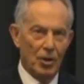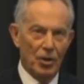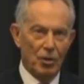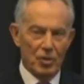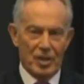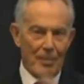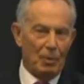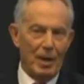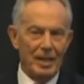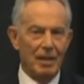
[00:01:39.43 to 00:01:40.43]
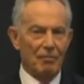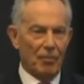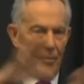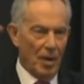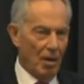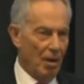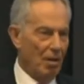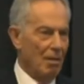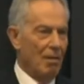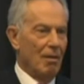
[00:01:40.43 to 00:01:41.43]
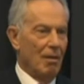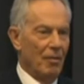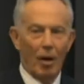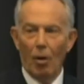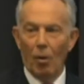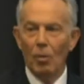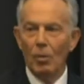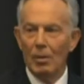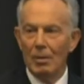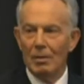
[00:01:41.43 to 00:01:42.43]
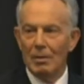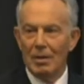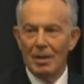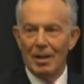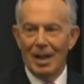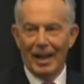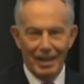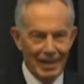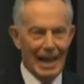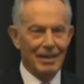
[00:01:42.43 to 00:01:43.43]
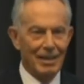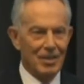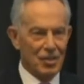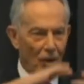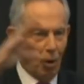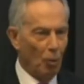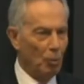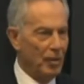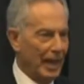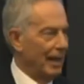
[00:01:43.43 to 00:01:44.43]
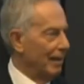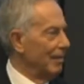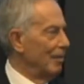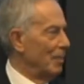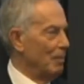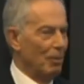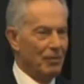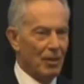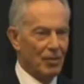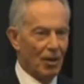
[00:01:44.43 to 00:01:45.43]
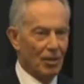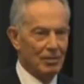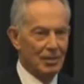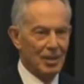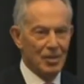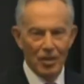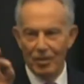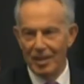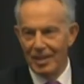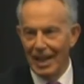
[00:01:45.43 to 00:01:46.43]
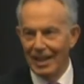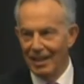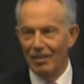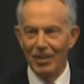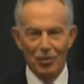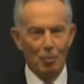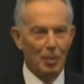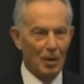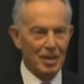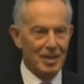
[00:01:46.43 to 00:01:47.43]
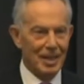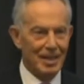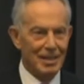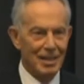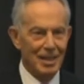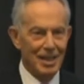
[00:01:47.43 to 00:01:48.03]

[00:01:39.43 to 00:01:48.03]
you're separating it from the whole, and in the end, it's the whole thing that people vote on. So you can take individual policies,